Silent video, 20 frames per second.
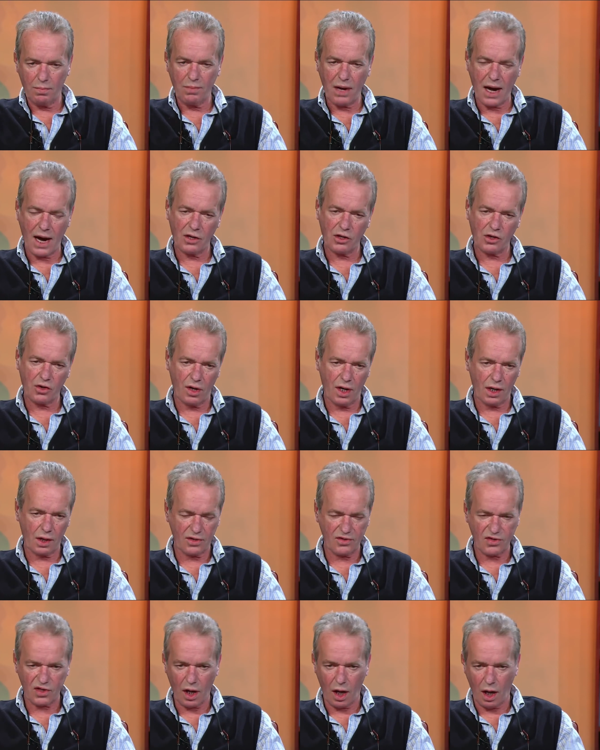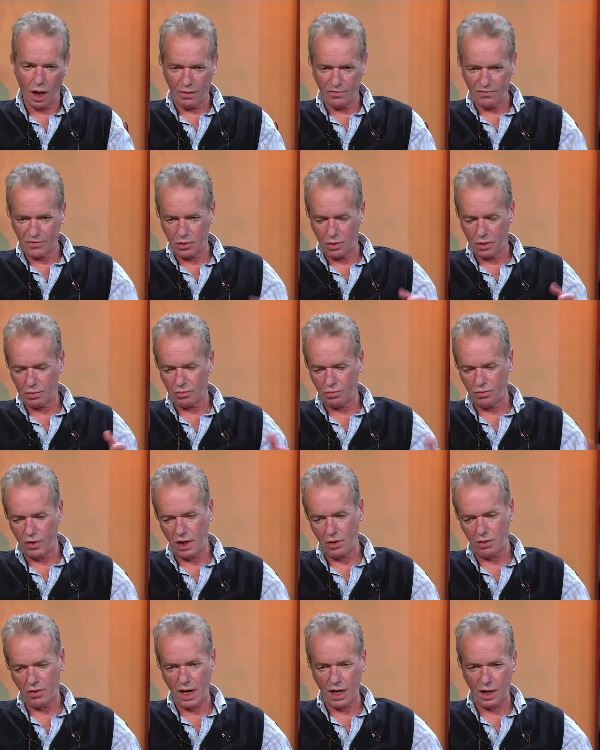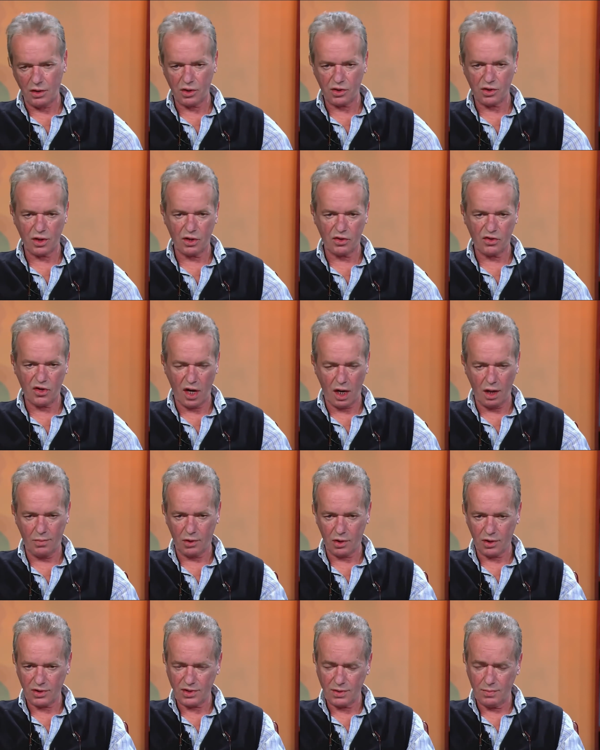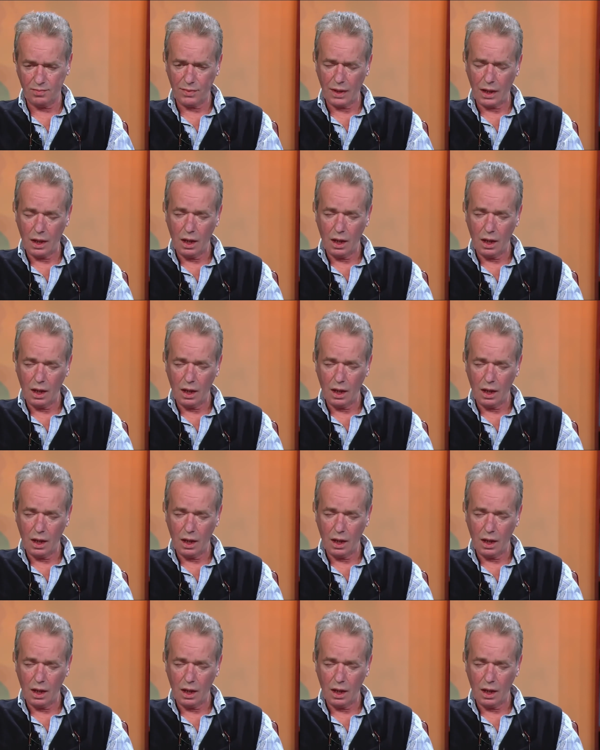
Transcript: badgering the staff to rearrange the tables